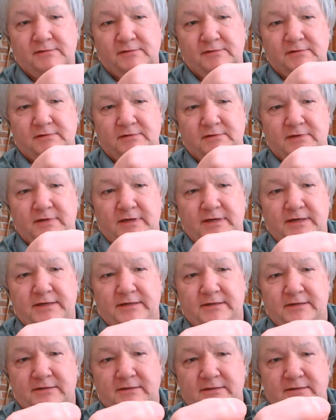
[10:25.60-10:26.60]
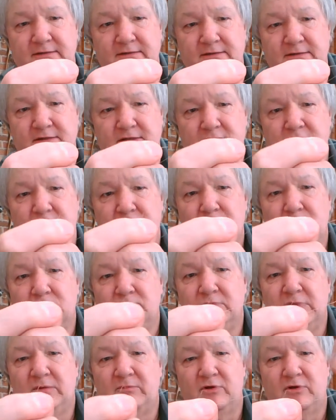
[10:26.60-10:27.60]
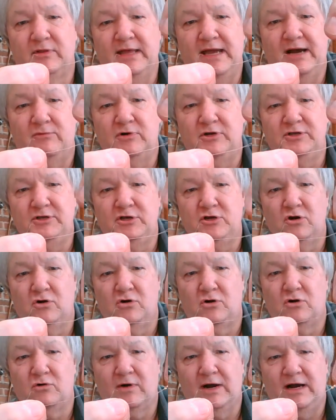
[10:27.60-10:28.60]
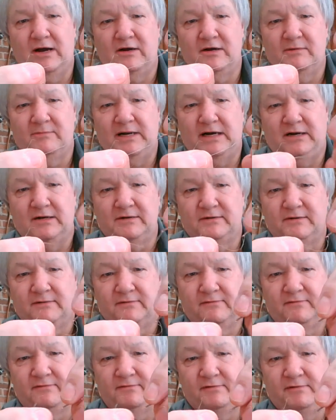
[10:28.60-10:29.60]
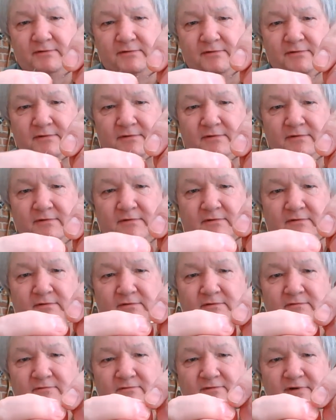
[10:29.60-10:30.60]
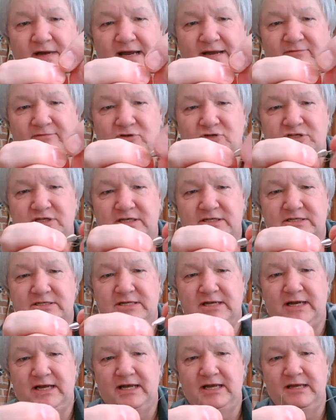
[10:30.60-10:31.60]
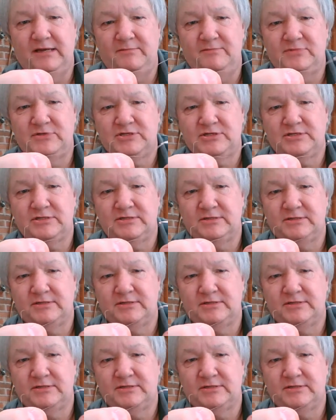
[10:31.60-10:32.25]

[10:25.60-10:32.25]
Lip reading: Alright. Remember that when you go around about 5 or 6 times,